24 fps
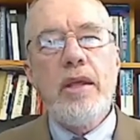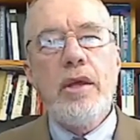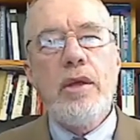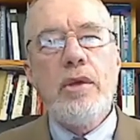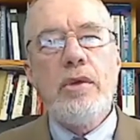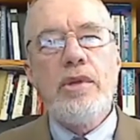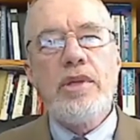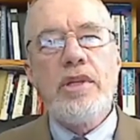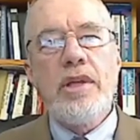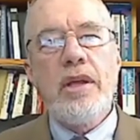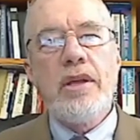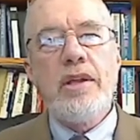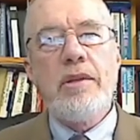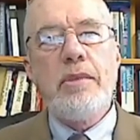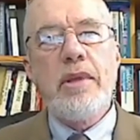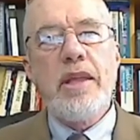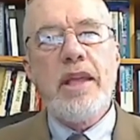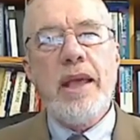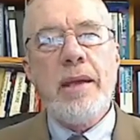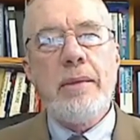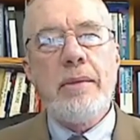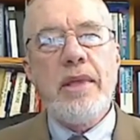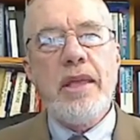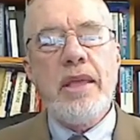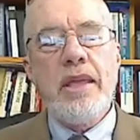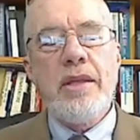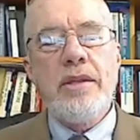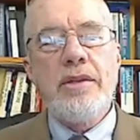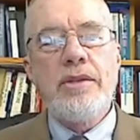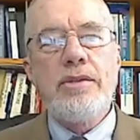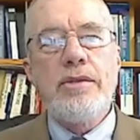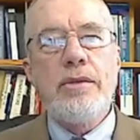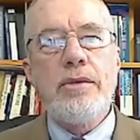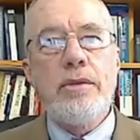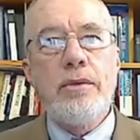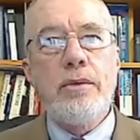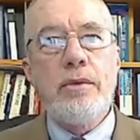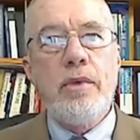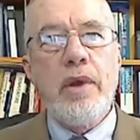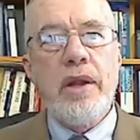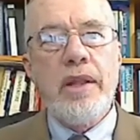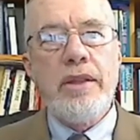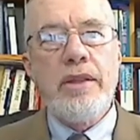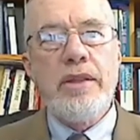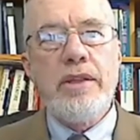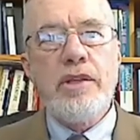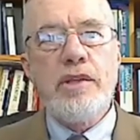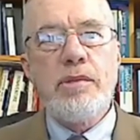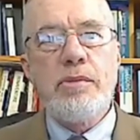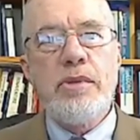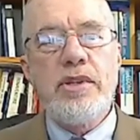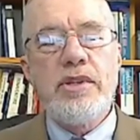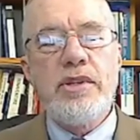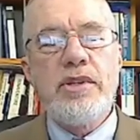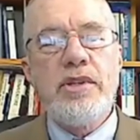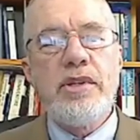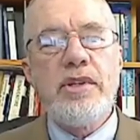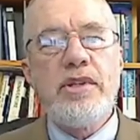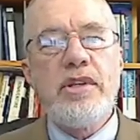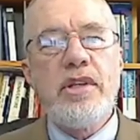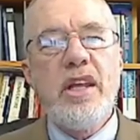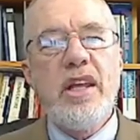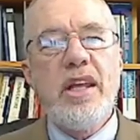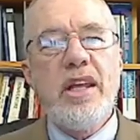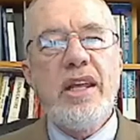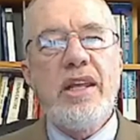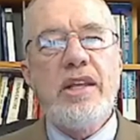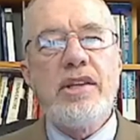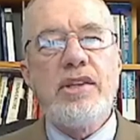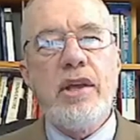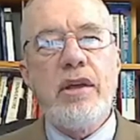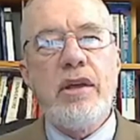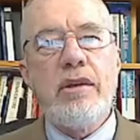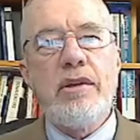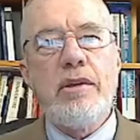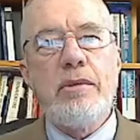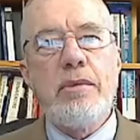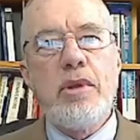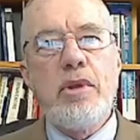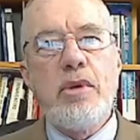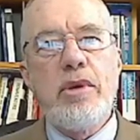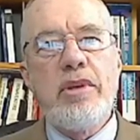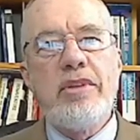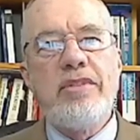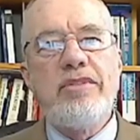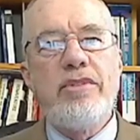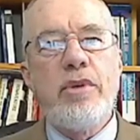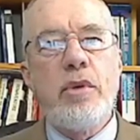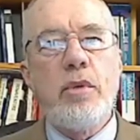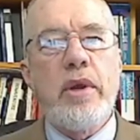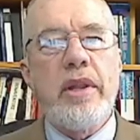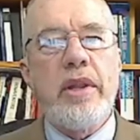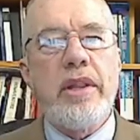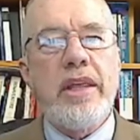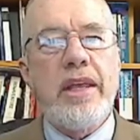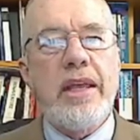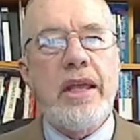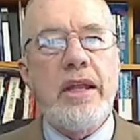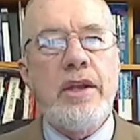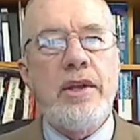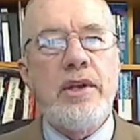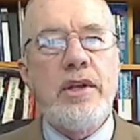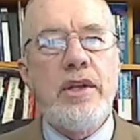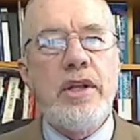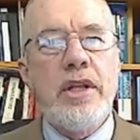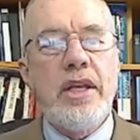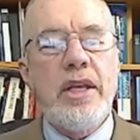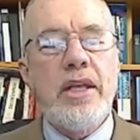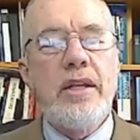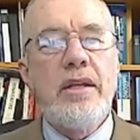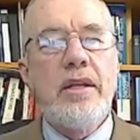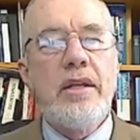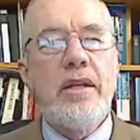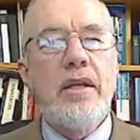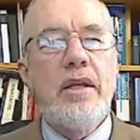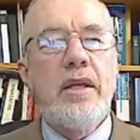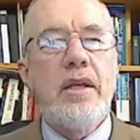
who is going to be coming in to run this business is going to be looking for? What are they going to need?